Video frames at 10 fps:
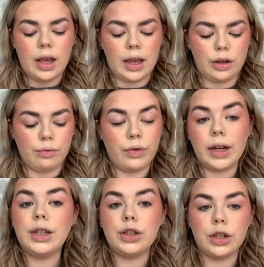You
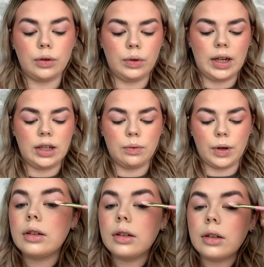really do need to, when
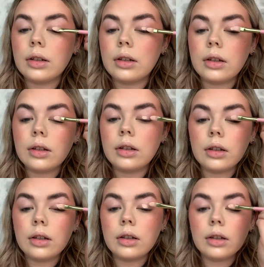you're working
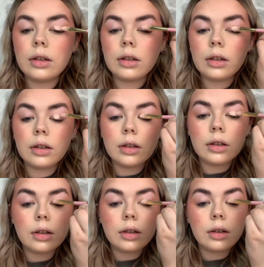with quite colourful
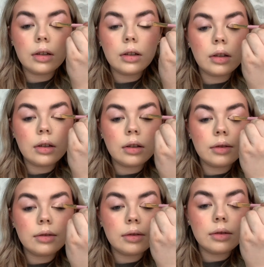bases,
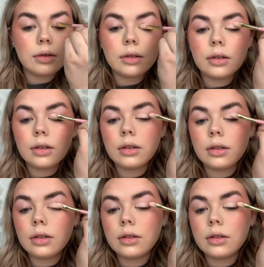use a